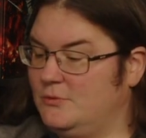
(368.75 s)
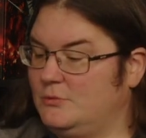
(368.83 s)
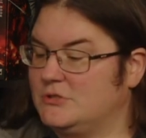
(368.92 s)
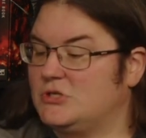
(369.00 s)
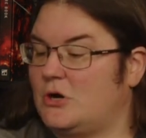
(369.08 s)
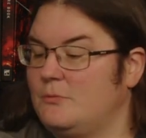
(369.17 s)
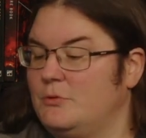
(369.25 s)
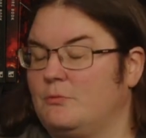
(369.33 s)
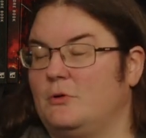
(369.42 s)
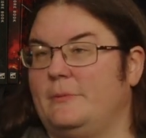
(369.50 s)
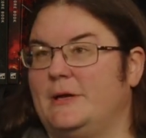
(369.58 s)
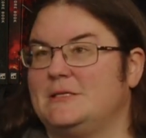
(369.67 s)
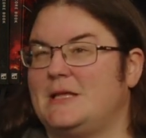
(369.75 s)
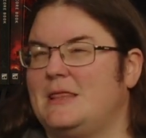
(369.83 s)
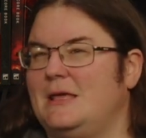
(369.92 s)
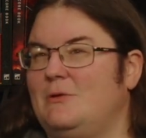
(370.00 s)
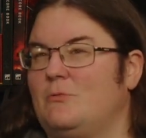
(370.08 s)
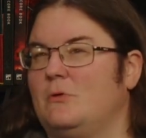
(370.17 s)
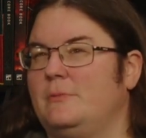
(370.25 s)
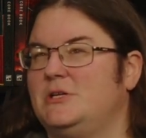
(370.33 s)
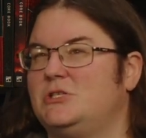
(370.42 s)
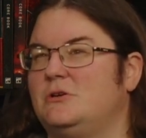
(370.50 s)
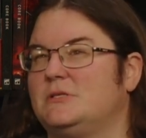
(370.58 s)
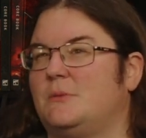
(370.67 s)
we'll start with ruby, because I think ruby
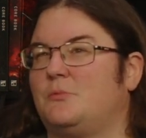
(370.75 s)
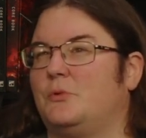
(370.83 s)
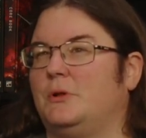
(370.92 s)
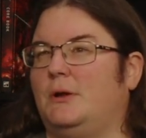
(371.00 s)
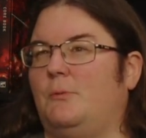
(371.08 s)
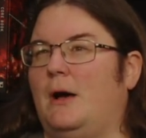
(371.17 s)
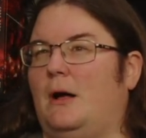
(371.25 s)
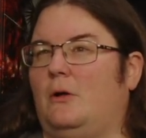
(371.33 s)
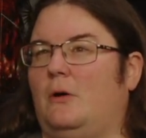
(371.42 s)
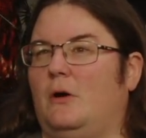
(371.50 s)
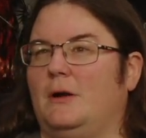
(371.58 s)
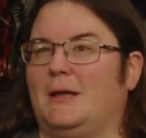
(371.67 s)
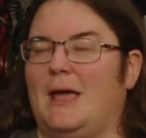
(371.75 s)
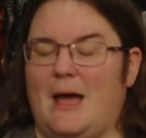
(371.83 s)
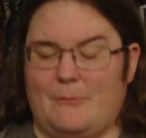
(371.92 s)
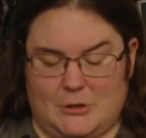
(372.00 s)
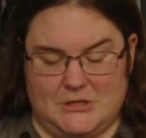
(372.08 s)
shows up really well on camera,